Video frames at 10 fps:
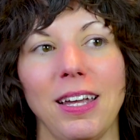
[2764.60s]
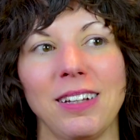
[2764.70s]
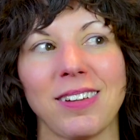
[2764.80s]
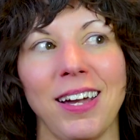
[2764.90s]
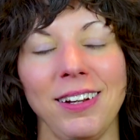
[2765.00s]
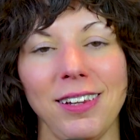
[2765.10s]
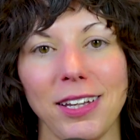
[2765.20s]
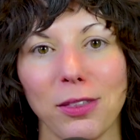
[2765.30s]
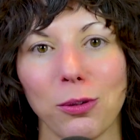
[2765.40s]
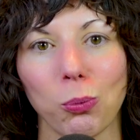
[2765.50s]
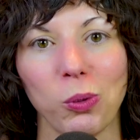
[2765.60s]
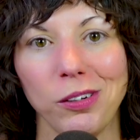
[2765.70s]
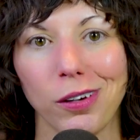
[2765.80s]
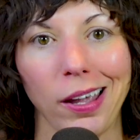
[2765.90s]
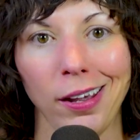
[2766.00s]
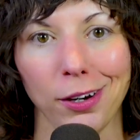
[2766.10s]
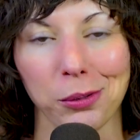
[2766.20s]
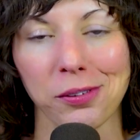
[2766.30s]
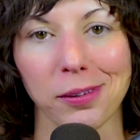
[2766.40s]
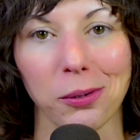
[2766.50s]
It's kind of like those weird
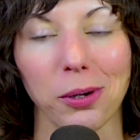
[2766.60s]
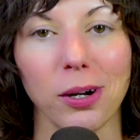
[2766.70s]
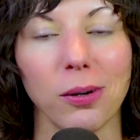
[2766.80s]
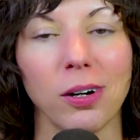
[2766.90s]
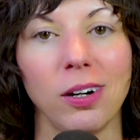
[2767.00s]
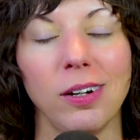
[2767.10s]
hairs that grow.